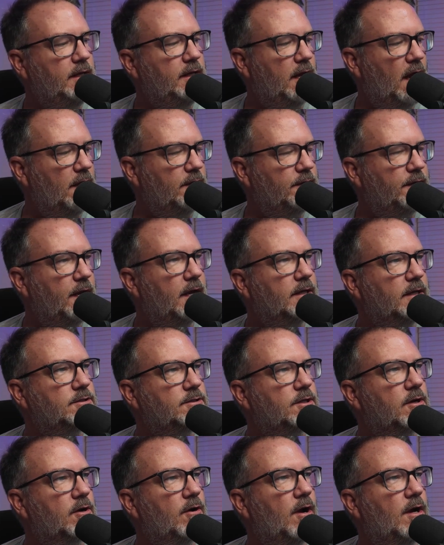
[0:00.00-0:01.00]

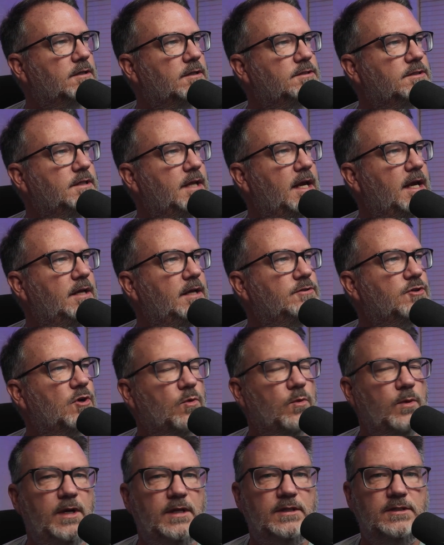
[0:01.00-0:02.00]
context across days or
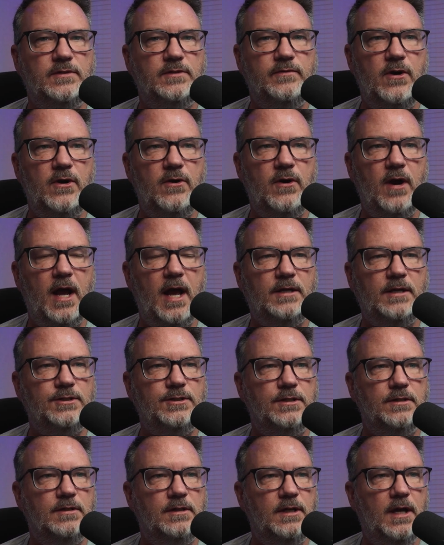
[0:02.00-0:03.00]
weeks of
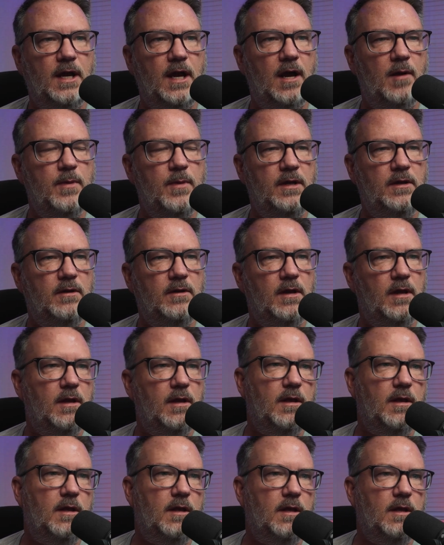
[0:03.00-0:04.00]
interaction. Yeah, I mean,
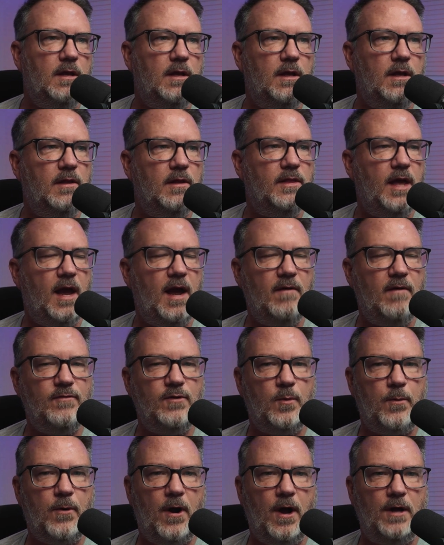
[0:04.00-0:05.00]
they have
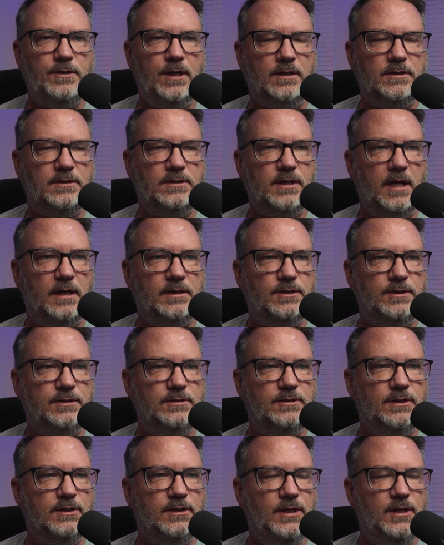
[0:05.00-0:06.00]
their project
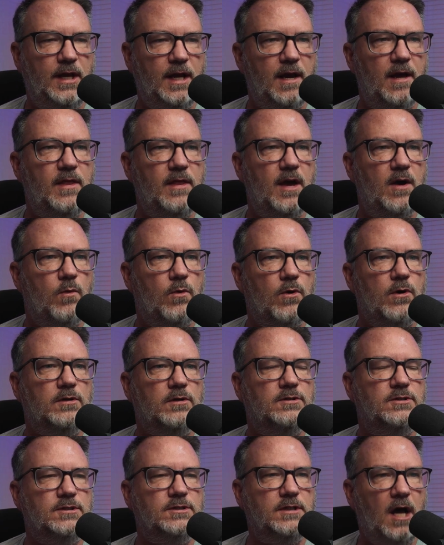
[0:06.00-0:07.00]
sections, and yeah, that
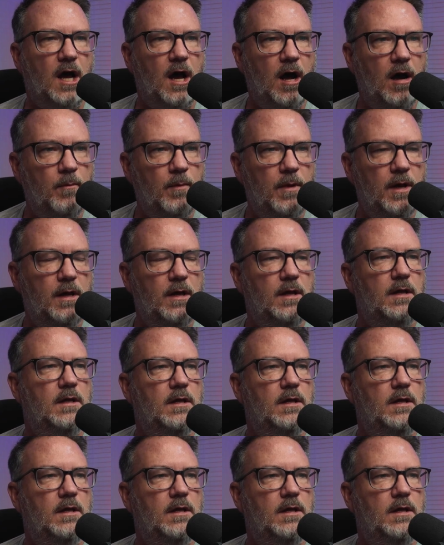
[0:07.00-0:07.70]
works some.